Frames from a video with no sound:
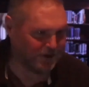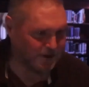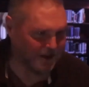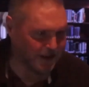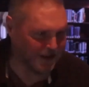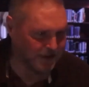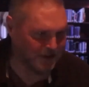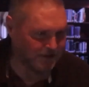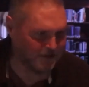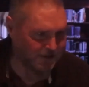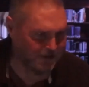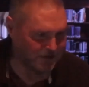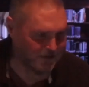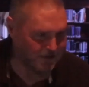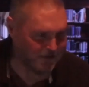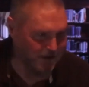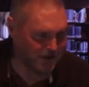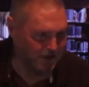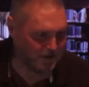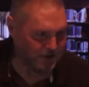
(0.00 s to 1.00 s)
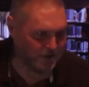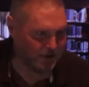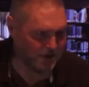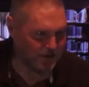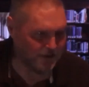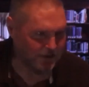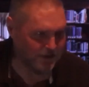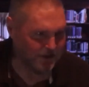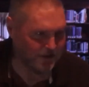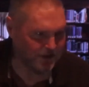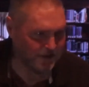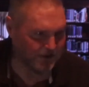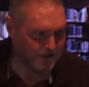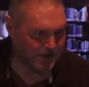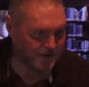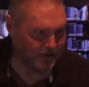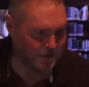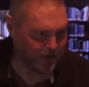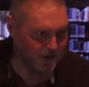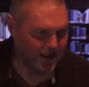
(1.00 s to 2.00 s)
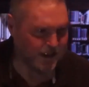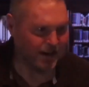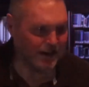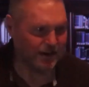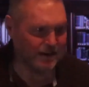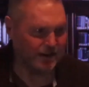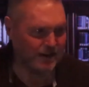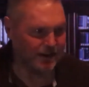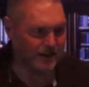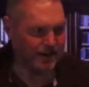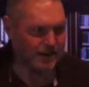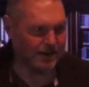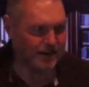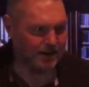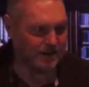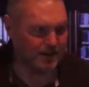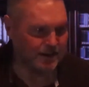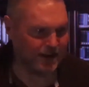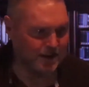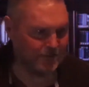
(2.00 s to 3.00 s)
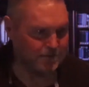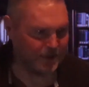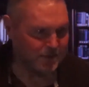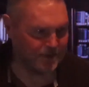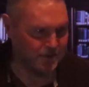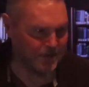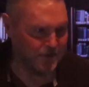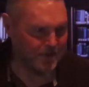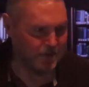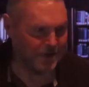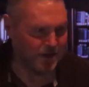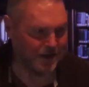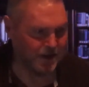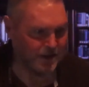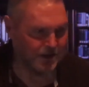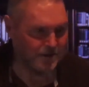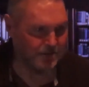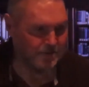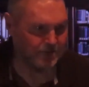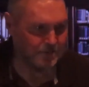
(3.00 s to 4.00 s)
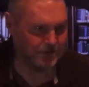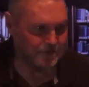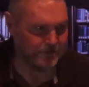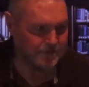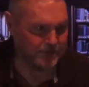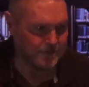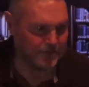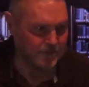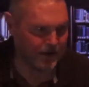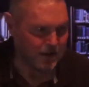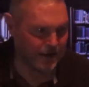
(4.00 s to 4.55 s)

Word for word: with the test of devotion, when it is set before him,